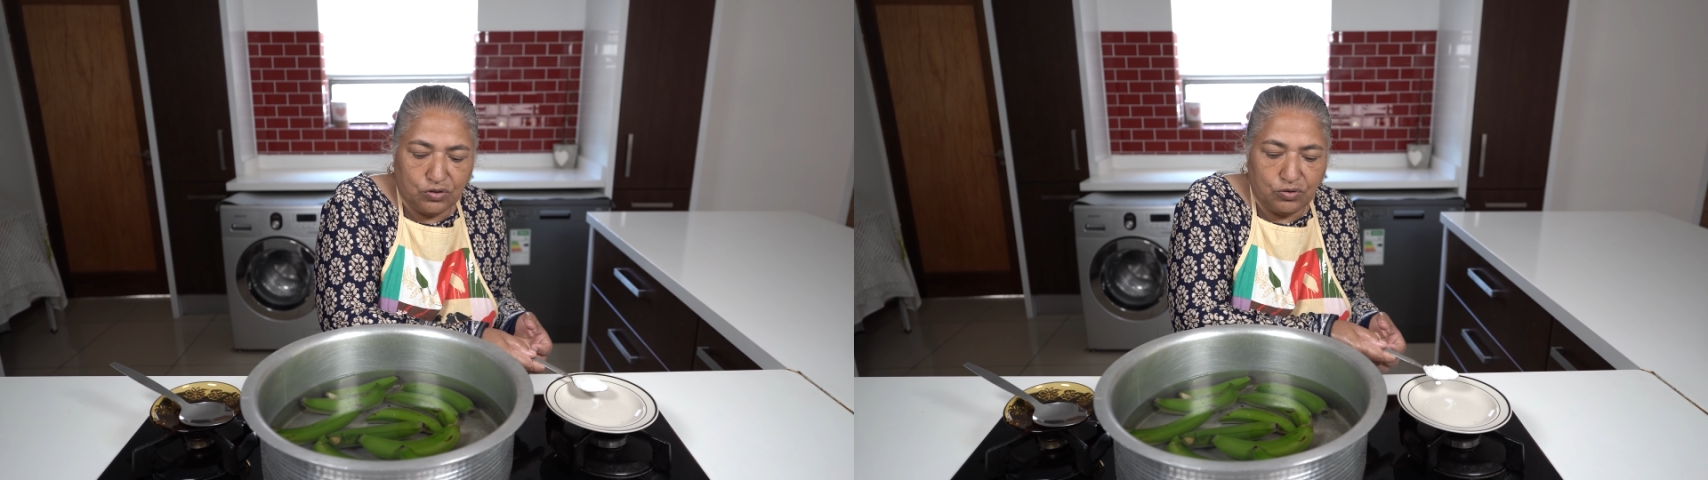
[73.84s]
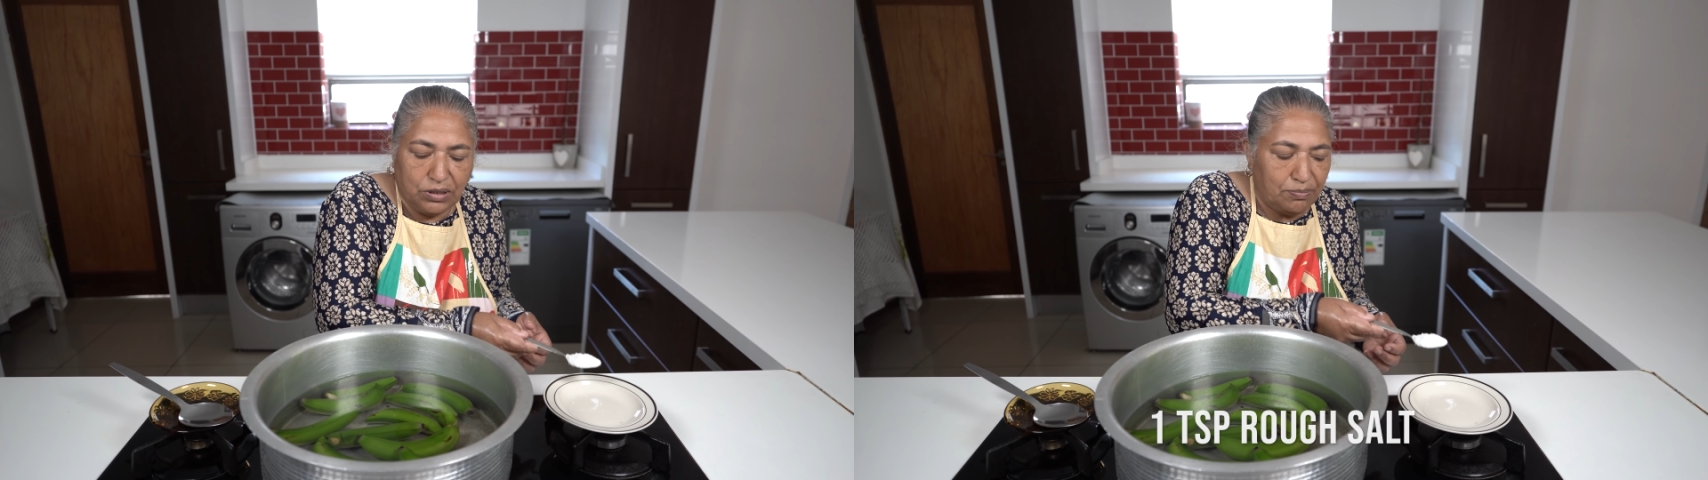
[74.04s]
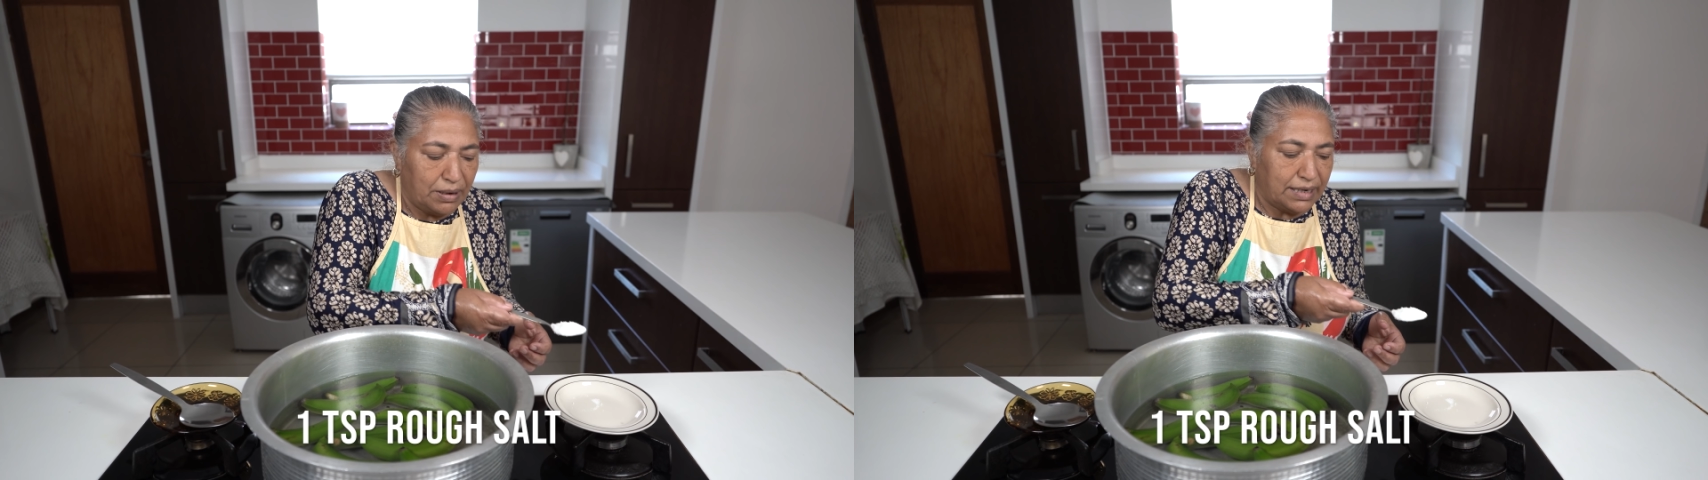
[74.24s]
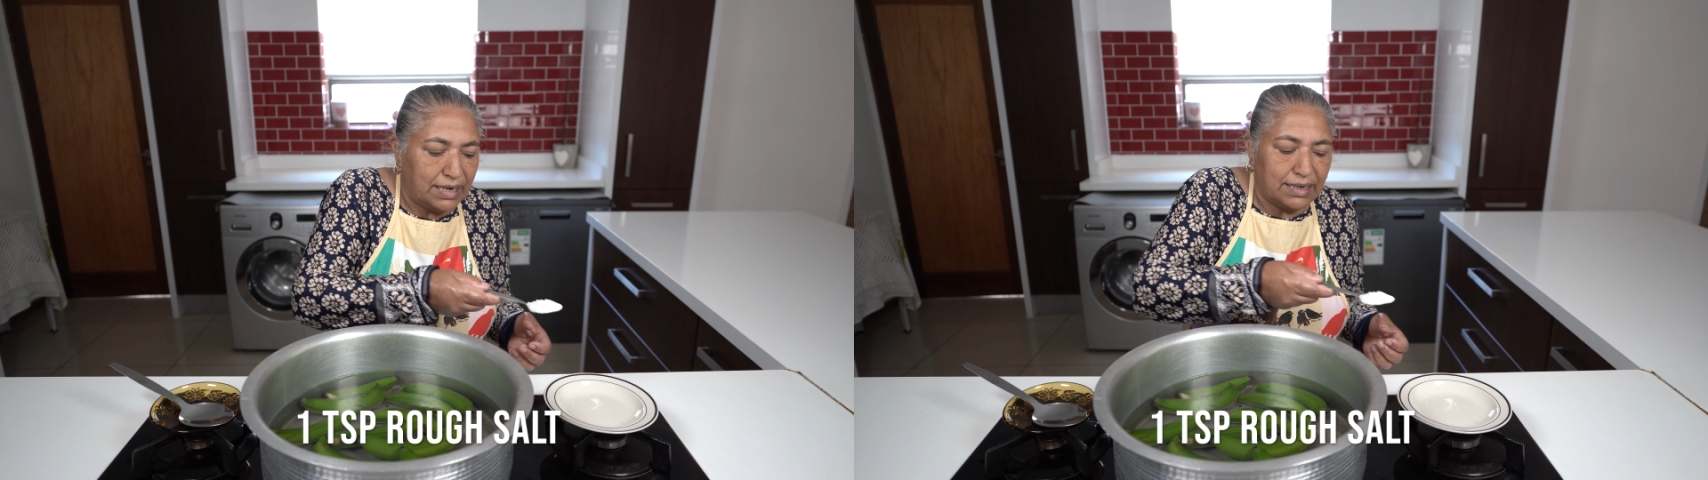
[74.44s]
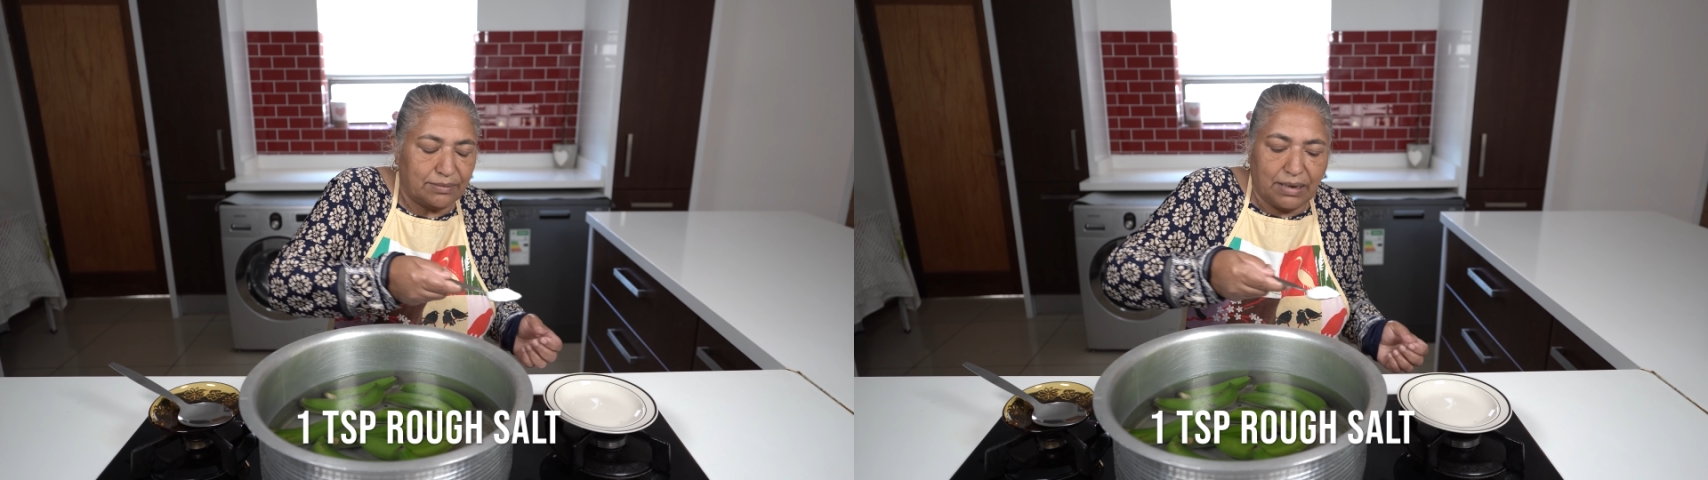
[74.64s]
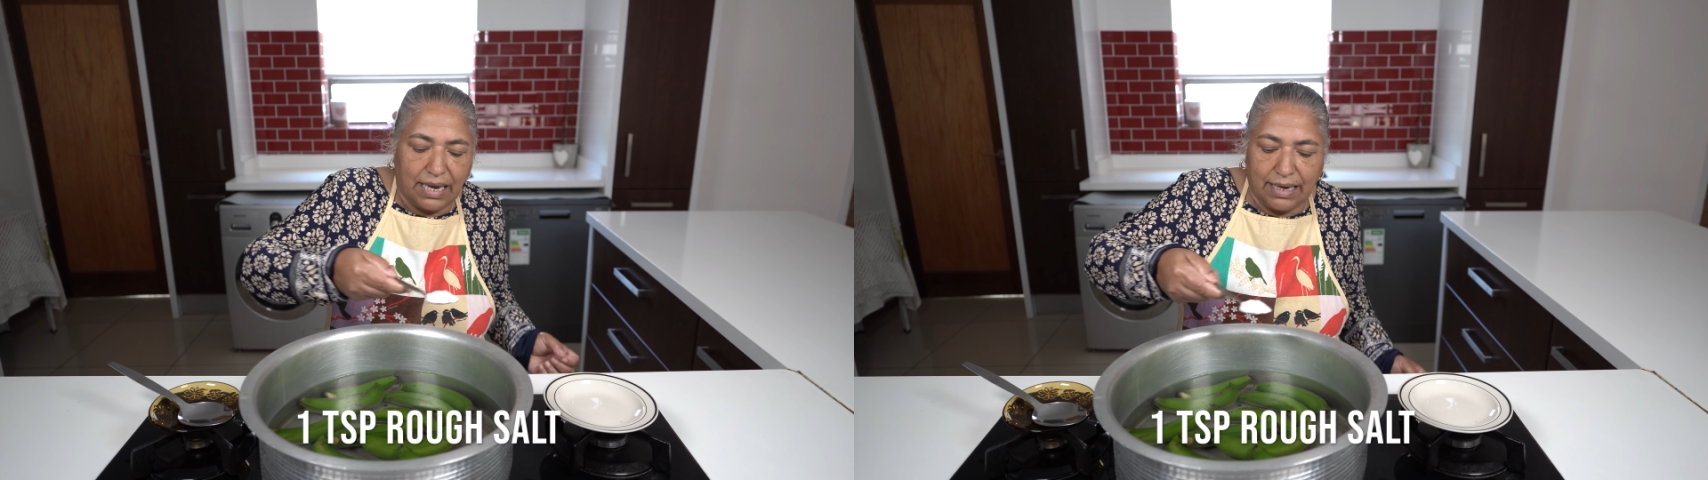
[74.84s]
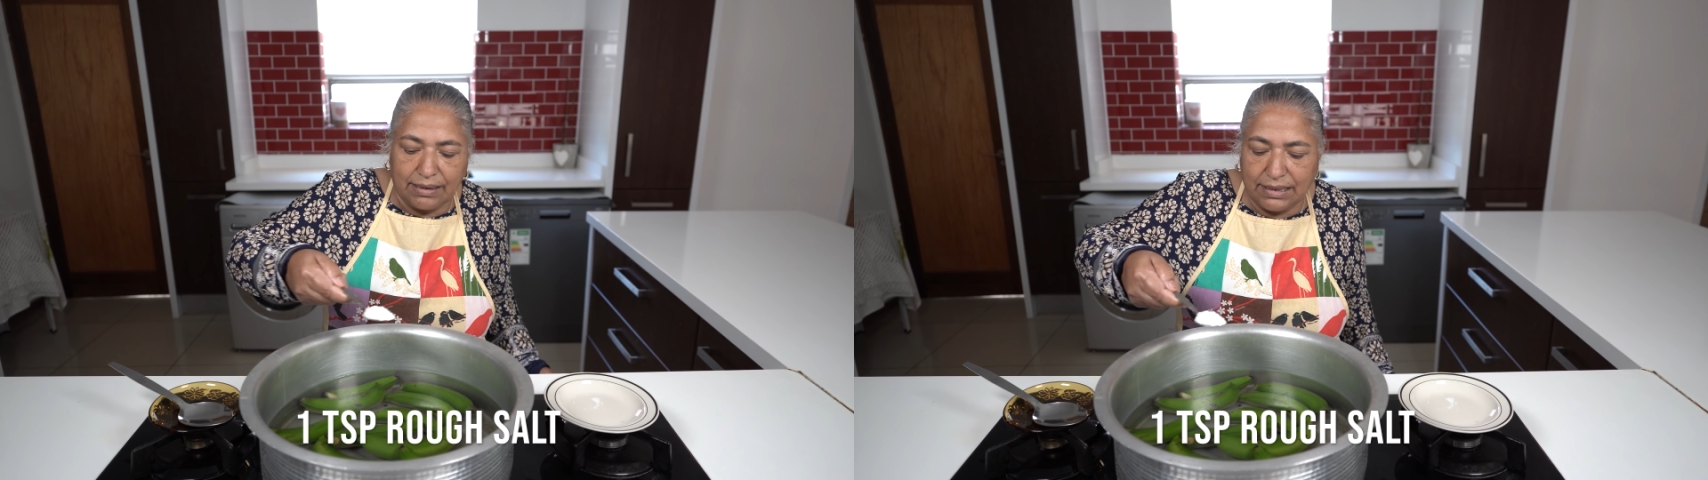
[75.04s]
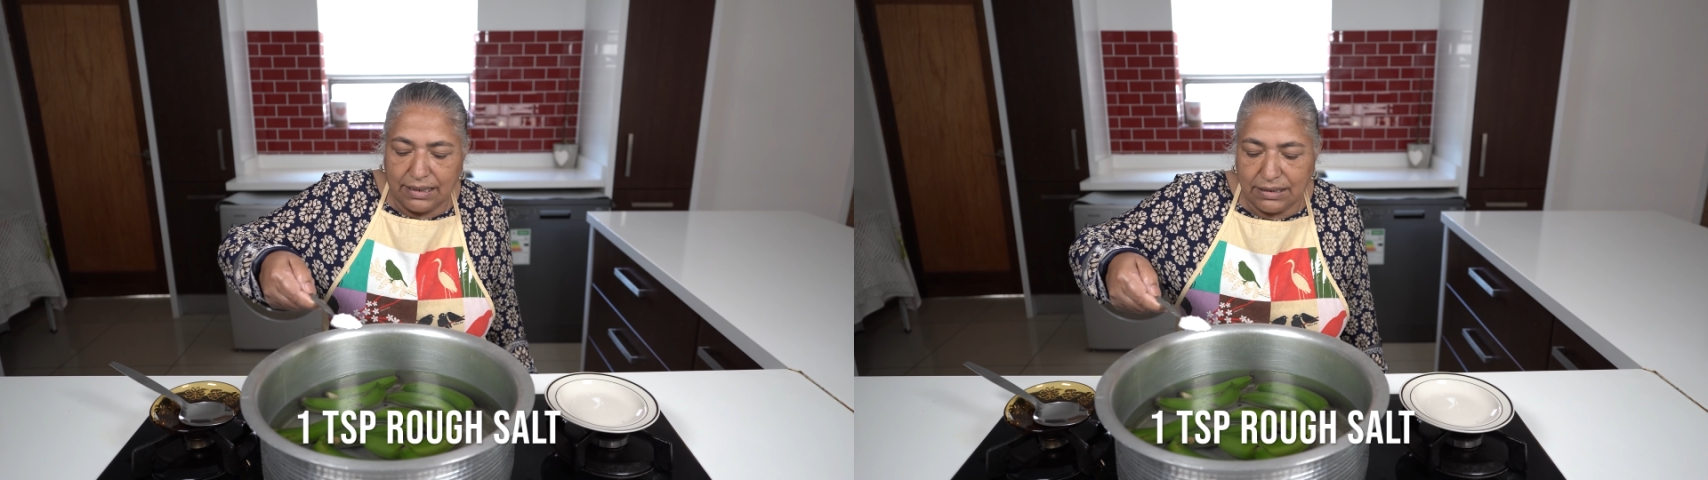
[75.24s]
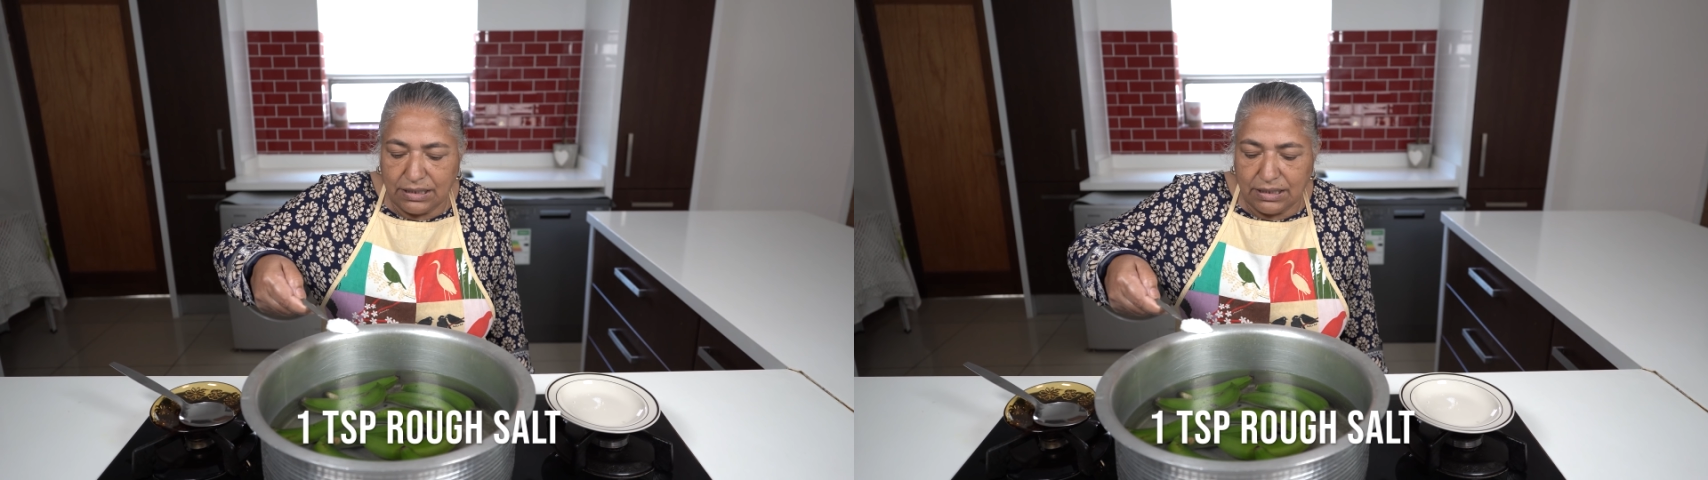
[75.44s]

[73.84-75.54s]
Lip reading: To the banana I'm adding a